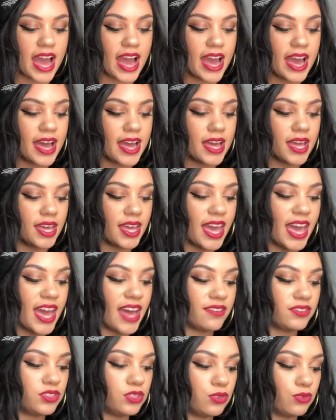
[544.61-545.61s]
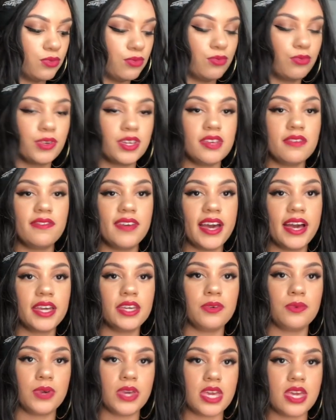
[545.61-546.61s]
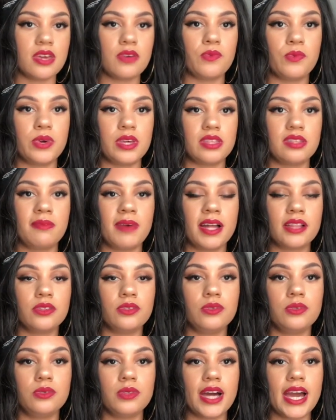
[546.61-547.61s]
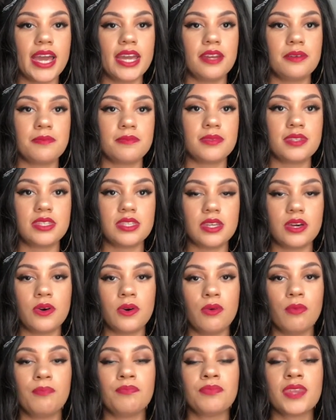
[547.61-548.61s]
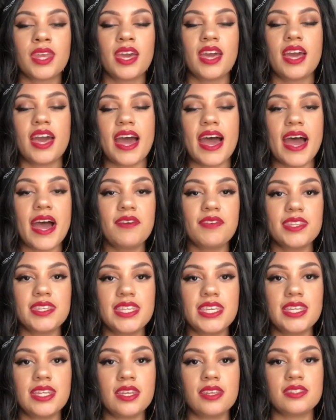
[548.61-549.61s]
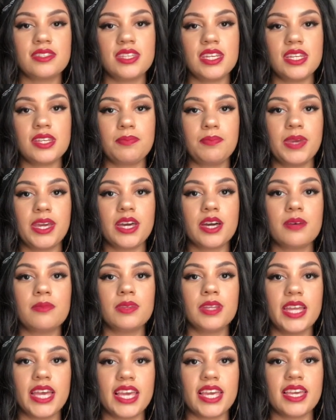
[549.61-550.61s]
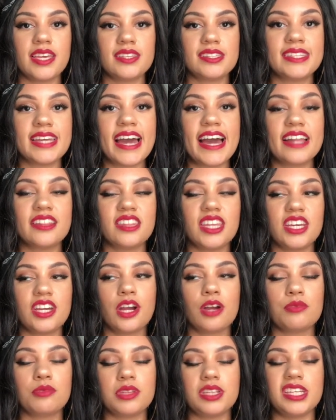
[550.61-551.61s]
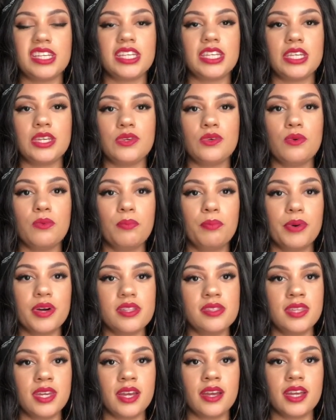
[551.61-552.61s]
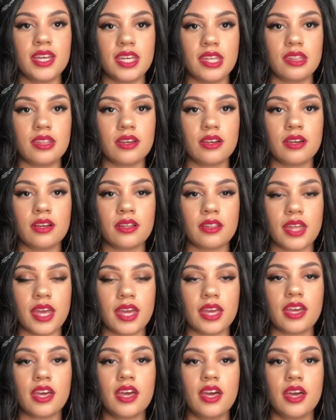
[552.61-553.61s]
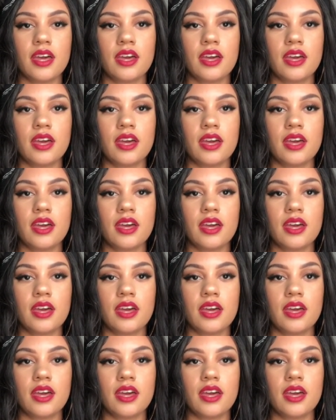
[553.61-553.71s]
I have to reevaluate with my Lulu items. So I have a tendency to pick up leggings that I think are really cute, but they're either like